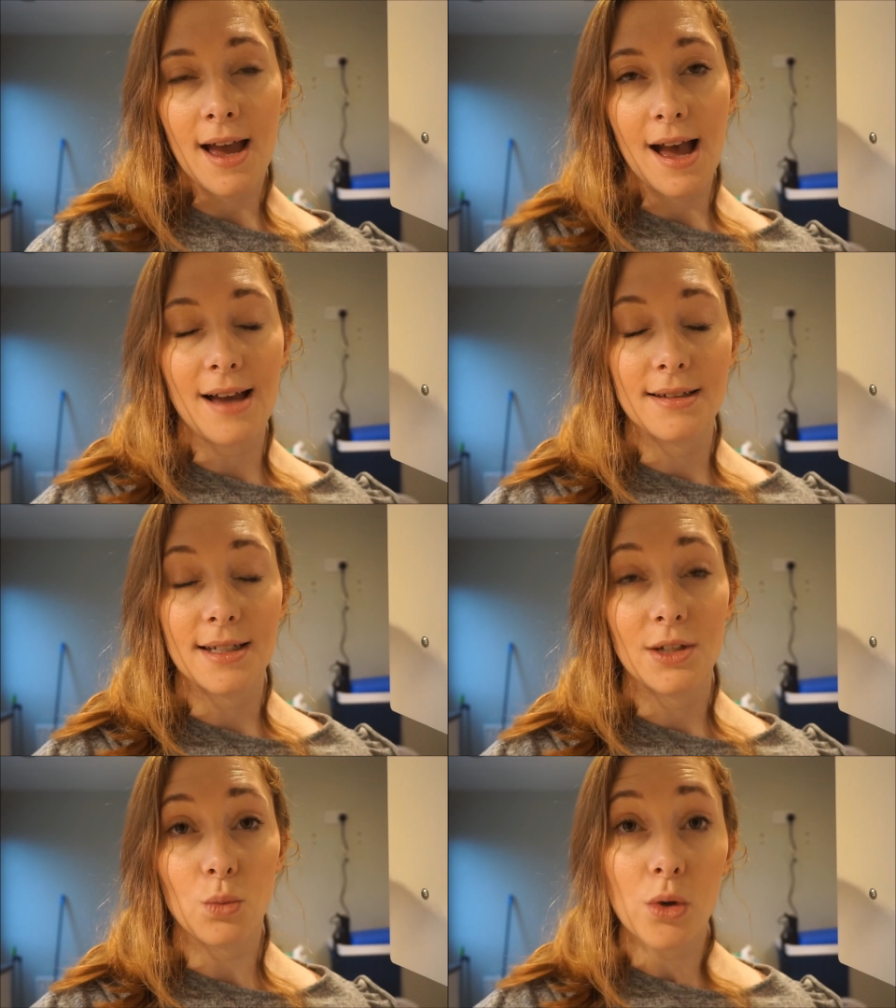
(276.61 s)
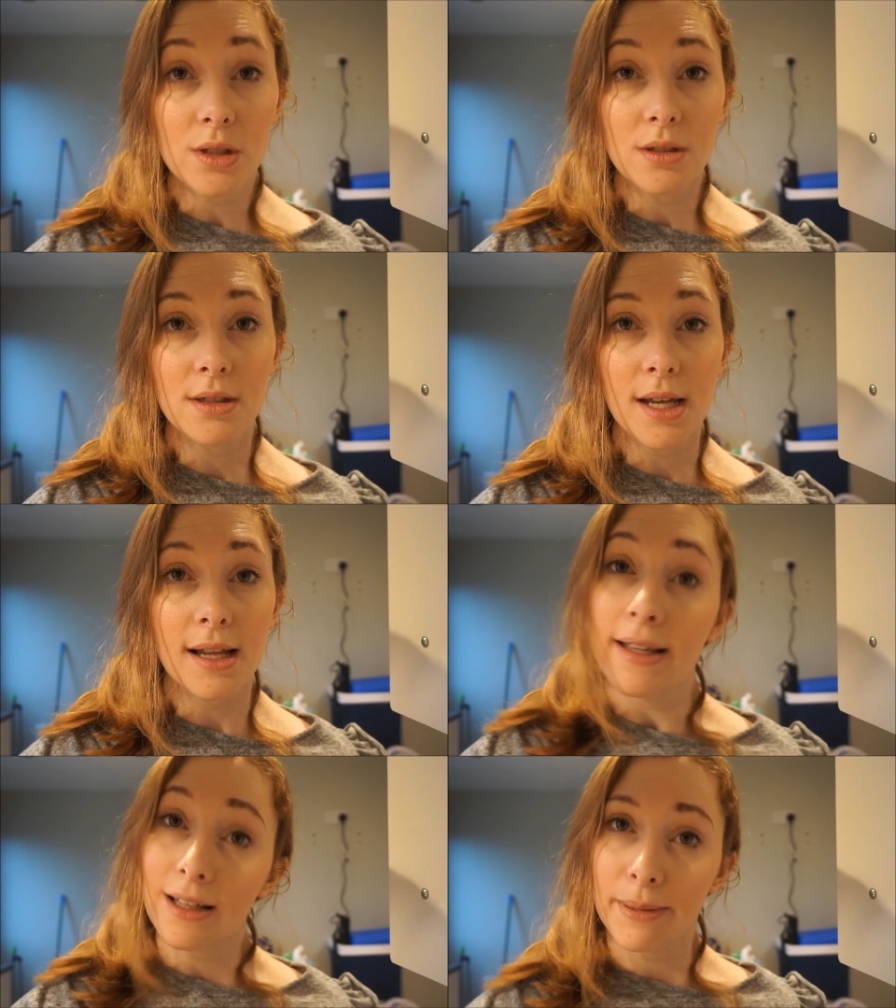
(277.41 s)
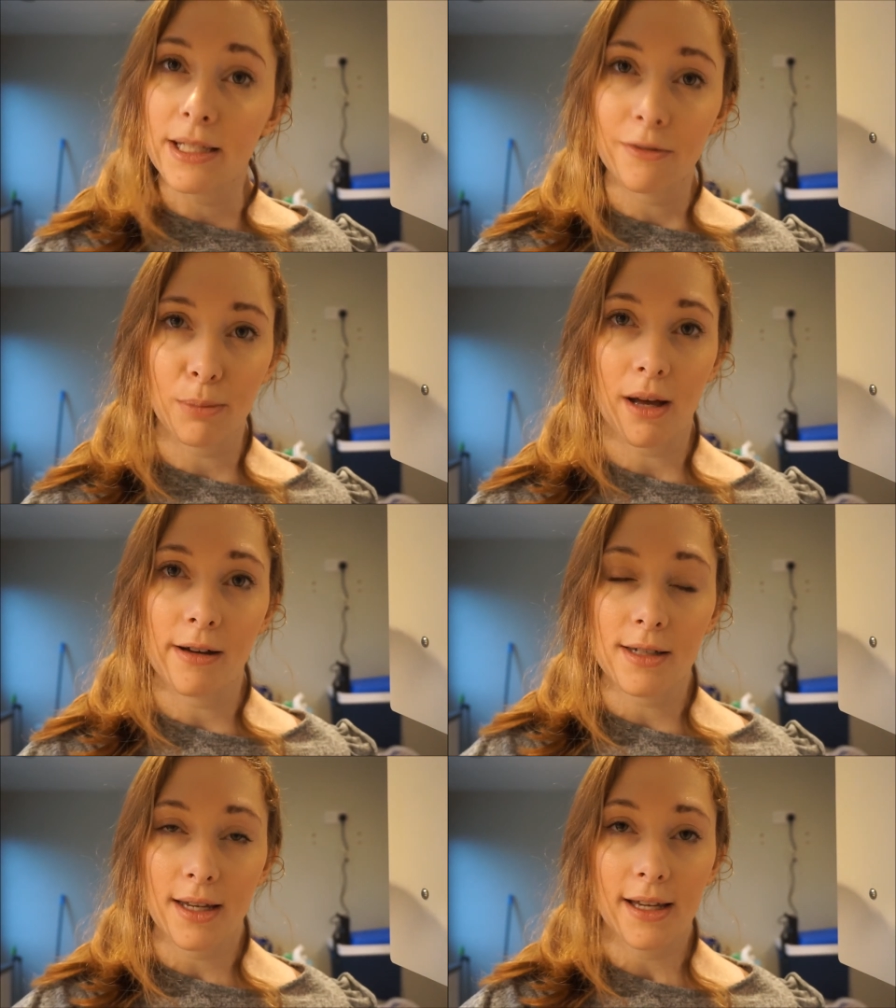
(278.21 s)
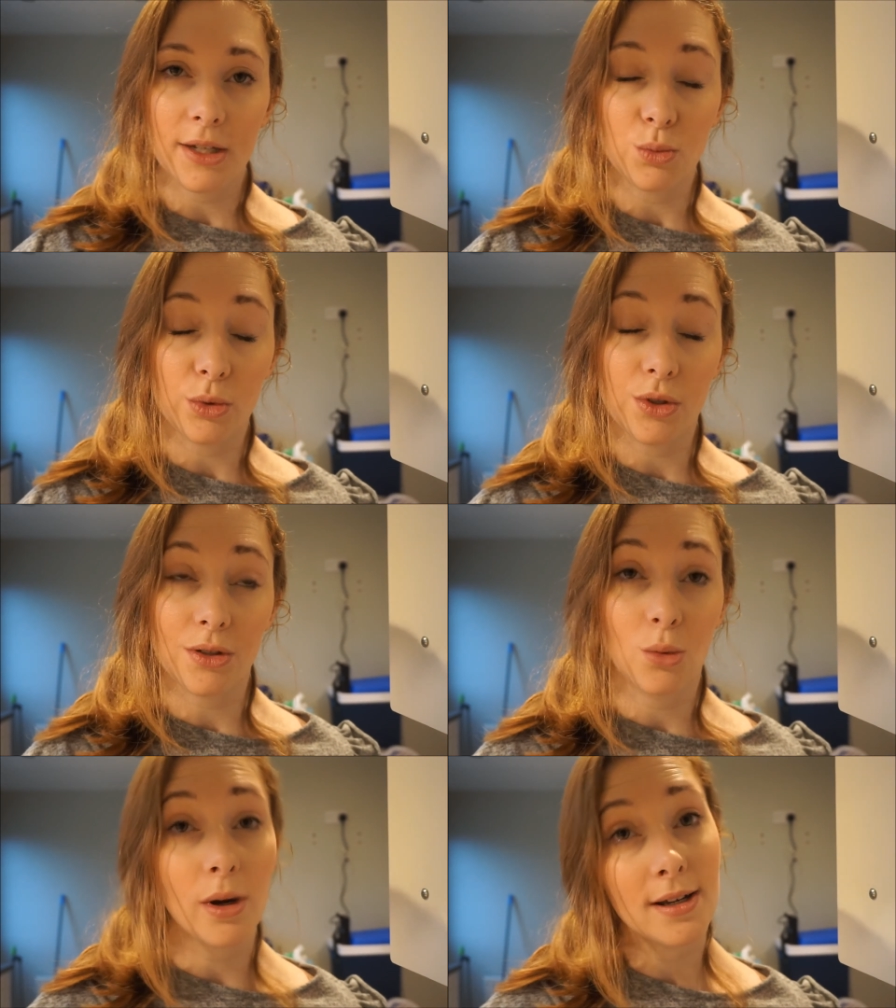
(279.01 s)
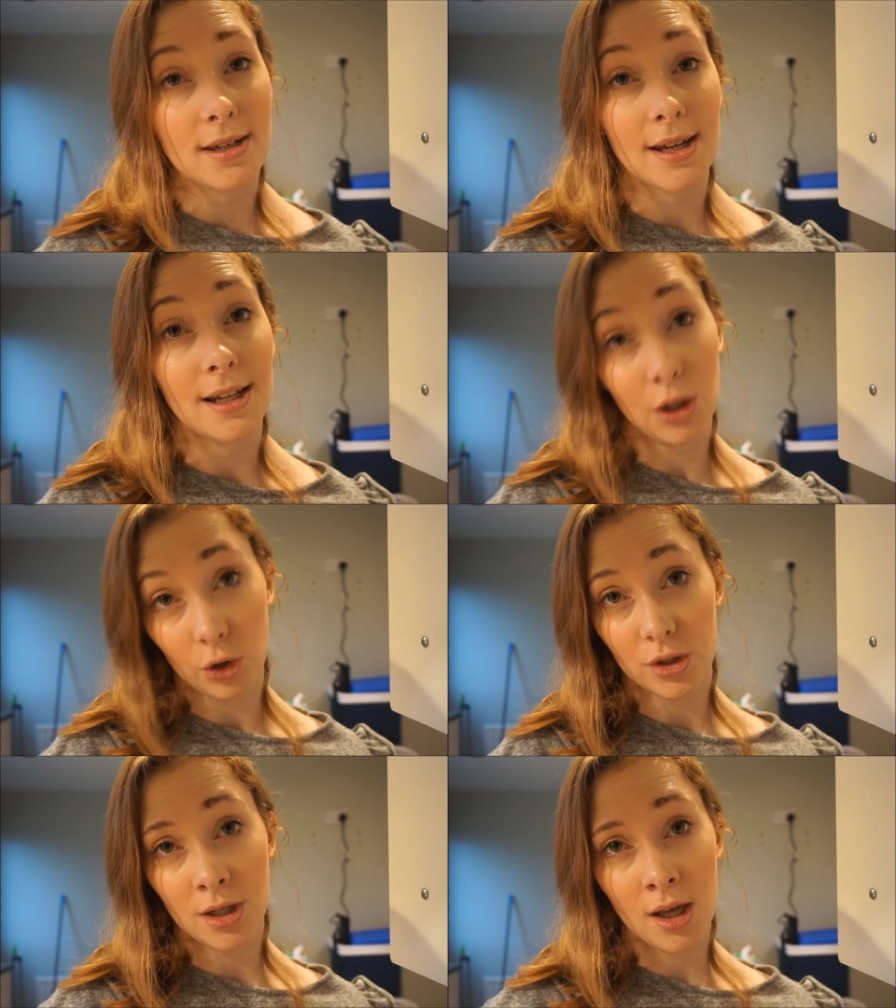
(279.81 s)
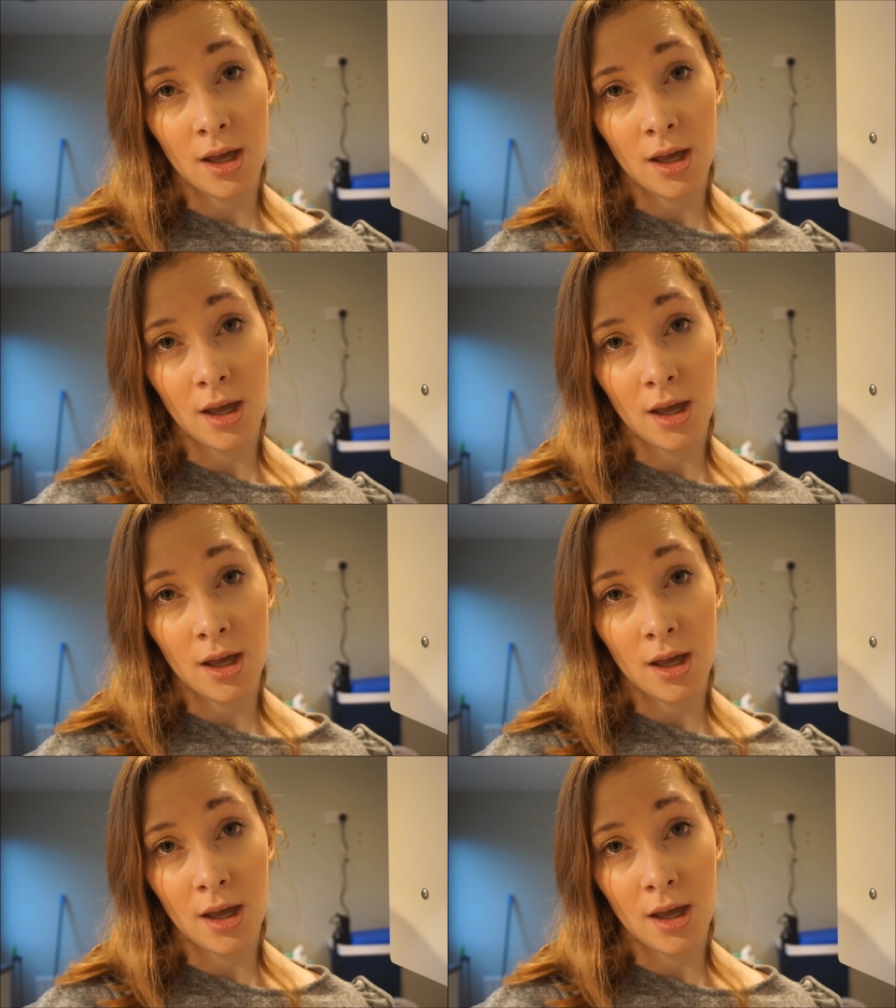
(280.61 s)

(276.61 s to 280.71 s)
And it wasn't a little bit of blood, it was quite a lot